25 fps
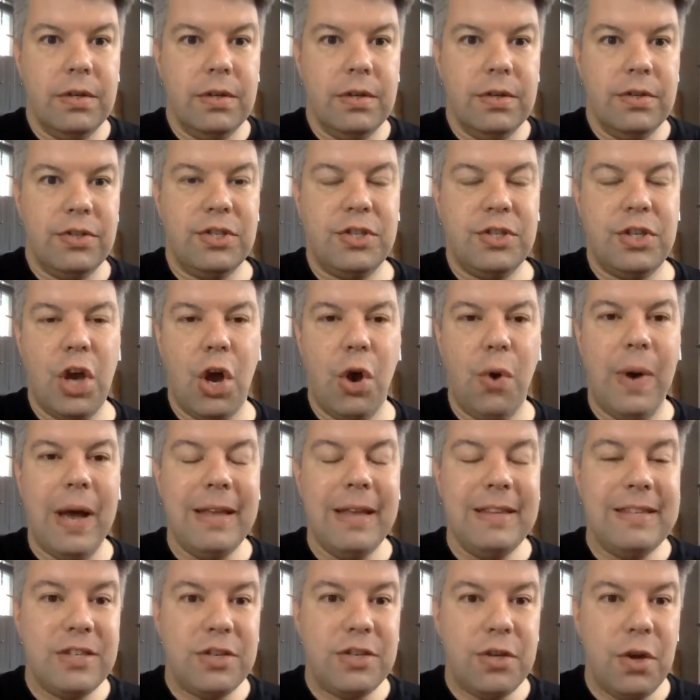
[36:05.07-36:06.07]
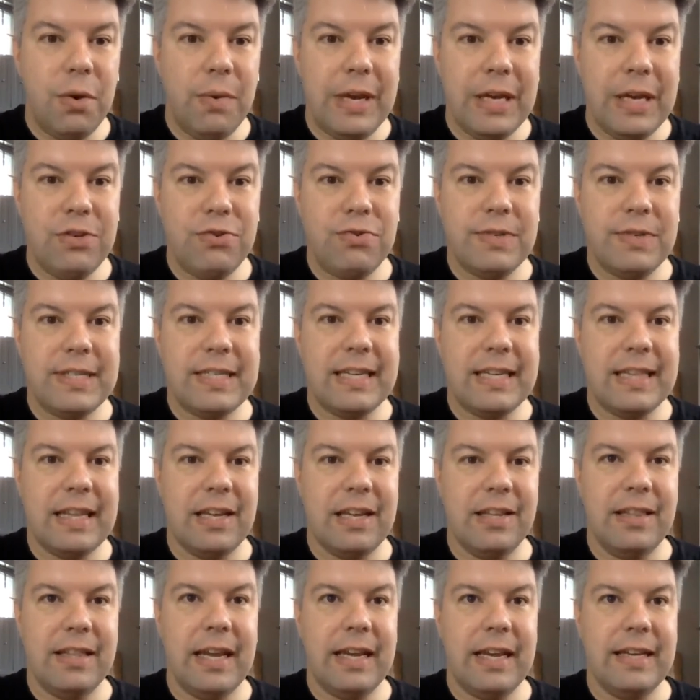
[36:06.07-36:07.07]
So it's so interesting
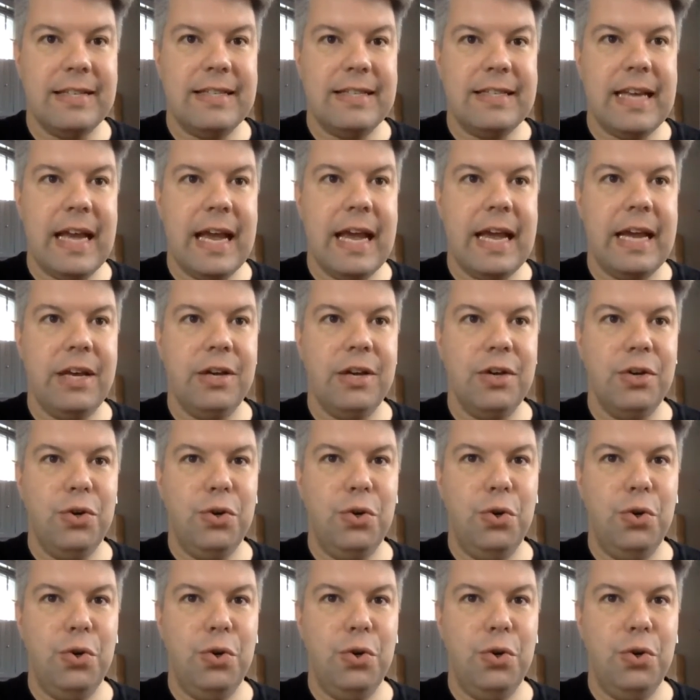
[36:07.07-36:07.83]
that they say